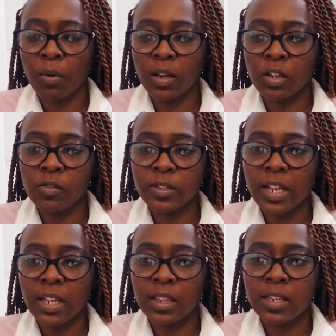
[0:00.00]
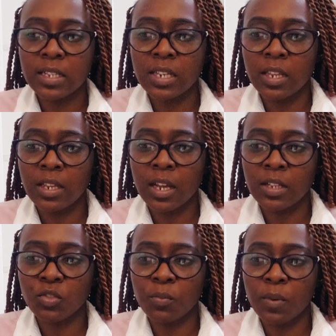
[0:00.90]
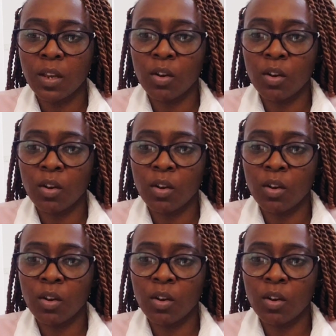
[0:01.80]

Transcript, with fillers: and it looks like this year there has to be a